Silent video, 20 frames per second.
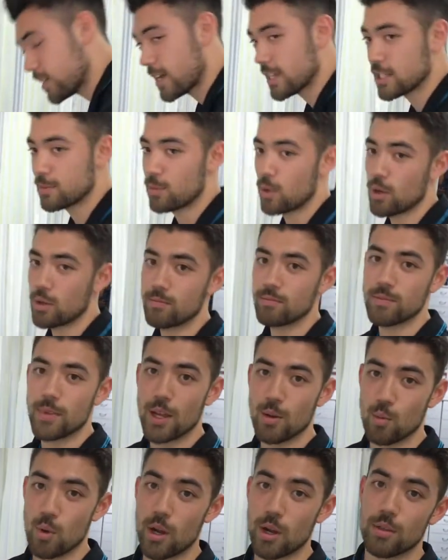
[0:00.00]
spot and
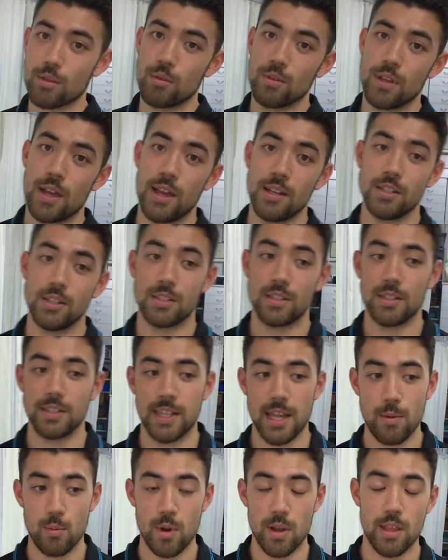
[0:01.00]
work through there just the same
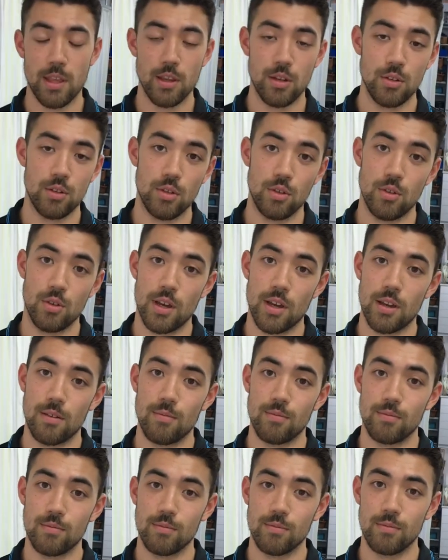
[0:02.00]
way that you do
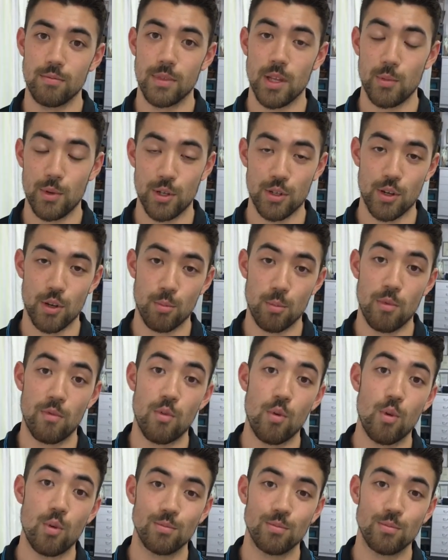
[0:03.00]
that we showed before.